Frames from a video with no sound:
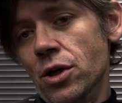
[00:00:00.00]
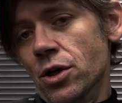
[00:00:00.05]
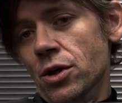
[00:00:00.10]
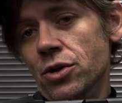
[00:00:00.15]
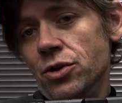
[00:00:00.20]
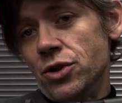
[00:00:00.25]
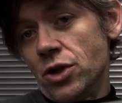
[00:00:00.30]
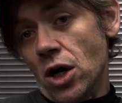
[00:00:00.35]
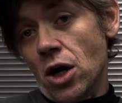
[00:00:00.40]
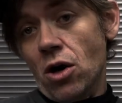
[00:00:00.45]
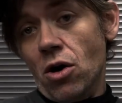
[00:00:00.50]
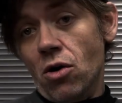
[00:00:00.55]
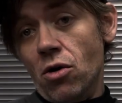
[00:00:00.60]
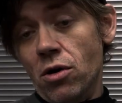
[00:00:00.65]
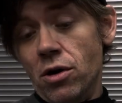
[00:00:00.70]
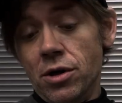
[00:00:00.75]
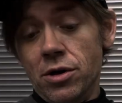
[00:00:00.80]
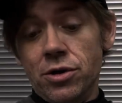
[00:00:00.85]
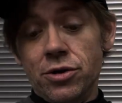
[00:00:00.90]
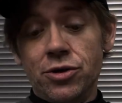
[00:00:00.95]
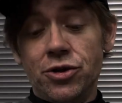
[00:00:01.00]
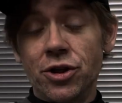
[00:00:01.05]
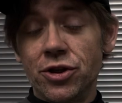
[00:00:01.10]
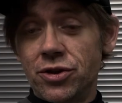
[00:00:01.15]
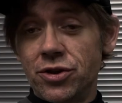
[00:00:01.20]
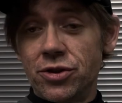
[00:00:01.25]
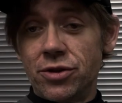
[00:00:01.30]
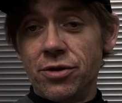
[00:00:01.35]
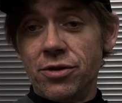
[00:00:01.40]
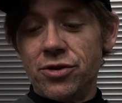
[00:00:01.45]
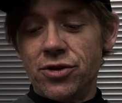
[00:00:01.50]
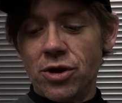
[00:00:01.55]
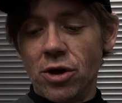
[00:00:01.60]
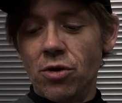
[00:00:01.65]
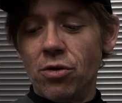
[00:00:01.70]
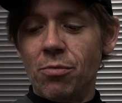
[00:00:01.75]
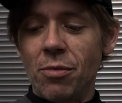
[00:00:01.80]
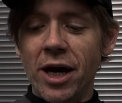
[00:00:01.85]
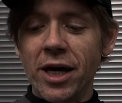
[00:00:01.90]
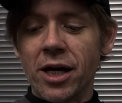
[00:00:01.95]
So just so
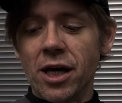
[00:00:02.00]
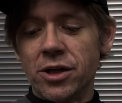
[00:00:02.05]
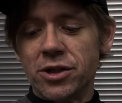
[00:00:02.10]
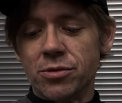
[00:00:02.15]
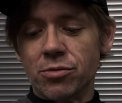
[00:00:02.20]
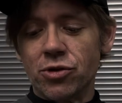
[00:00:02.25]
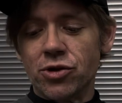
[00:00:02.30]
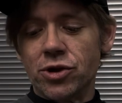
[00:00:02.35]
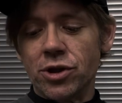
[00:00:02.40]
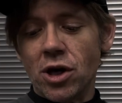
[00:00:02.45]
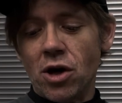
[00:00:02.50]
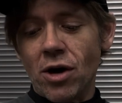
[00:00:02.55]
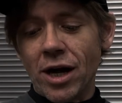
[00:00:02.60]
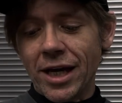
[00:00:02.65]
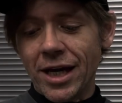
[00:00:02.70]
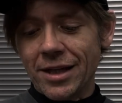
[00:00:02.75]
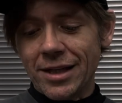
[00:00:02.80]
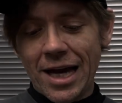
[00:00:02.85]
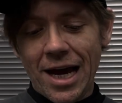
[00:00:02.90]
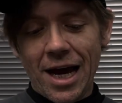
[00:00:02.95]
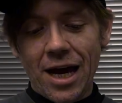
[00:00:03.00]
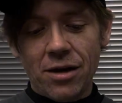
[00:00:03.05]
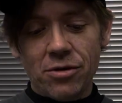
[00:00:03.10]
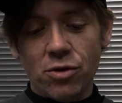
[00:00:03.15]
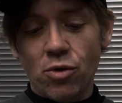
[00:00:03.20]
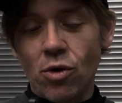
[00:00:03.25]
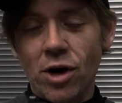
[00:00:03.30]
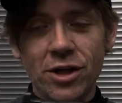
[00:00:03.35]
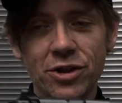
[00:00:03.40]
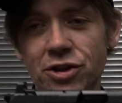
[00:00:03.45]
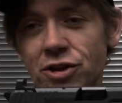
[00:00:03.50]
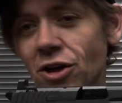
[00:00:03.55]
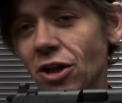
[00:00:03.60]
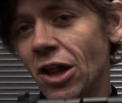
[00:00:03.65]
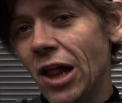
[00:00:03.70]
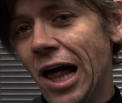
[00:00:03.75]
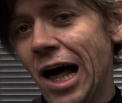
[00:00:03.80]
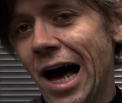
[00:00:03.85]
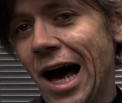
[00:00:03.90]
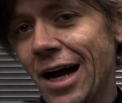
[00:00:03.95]
my customers know, I get that question a
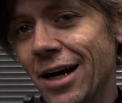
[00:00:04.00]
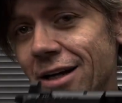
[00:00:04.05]
lot.